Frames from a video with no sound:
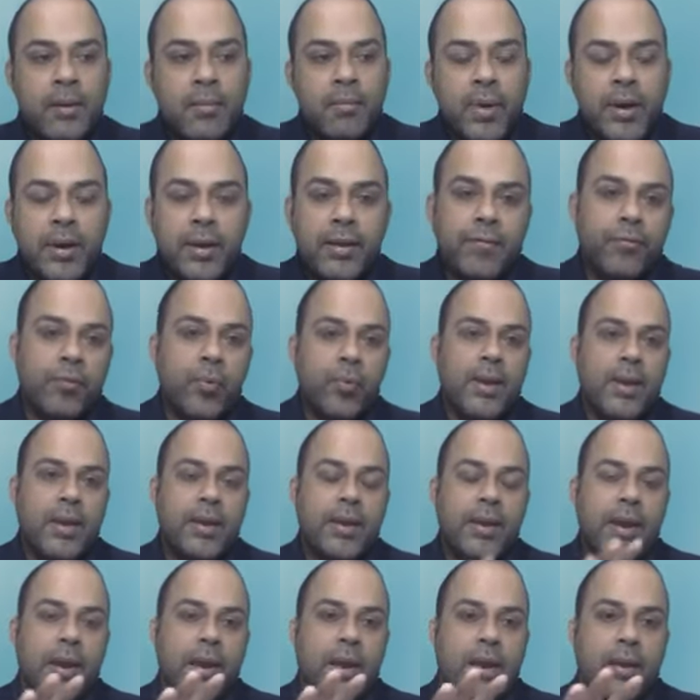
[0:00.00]
But if we
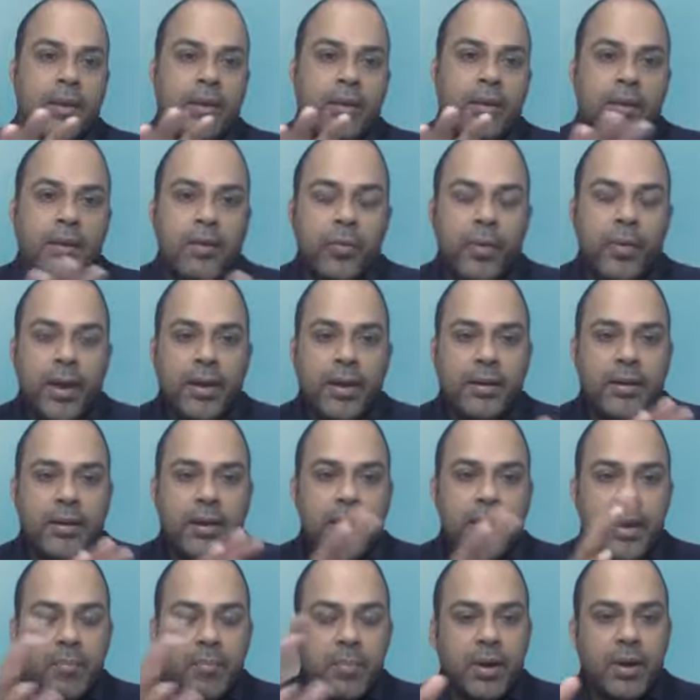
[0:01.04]
can create a
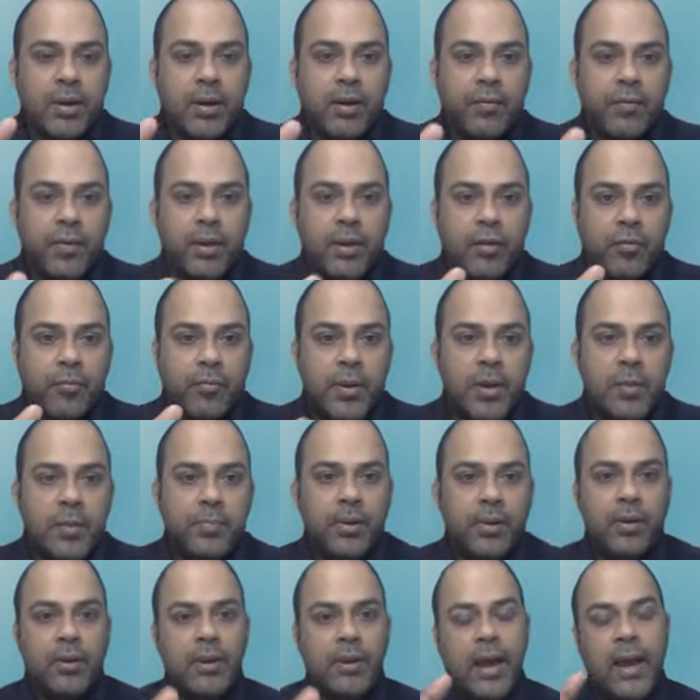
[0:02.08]
demographic of
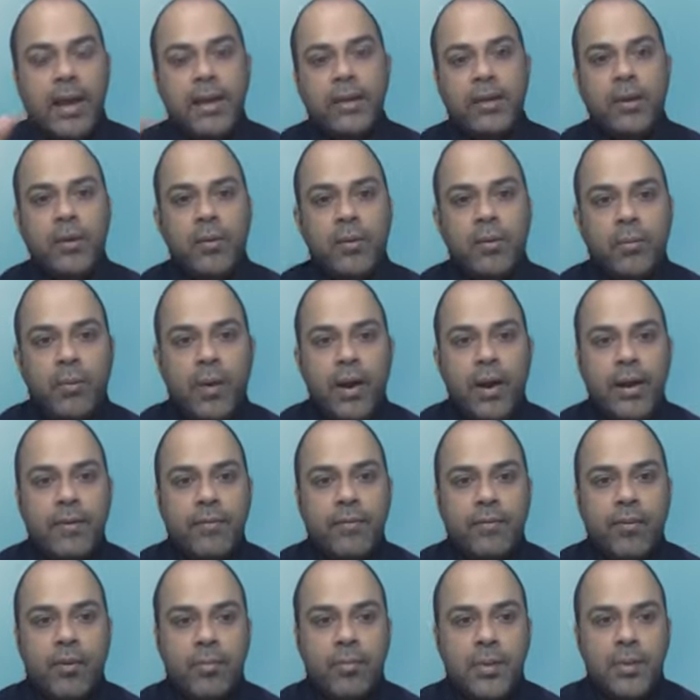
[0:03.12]
people like you, right,
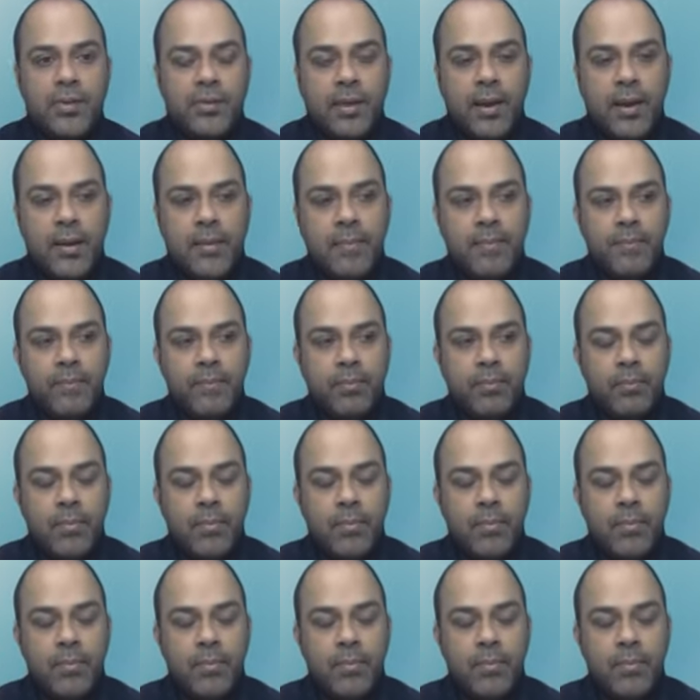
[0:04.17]
from the same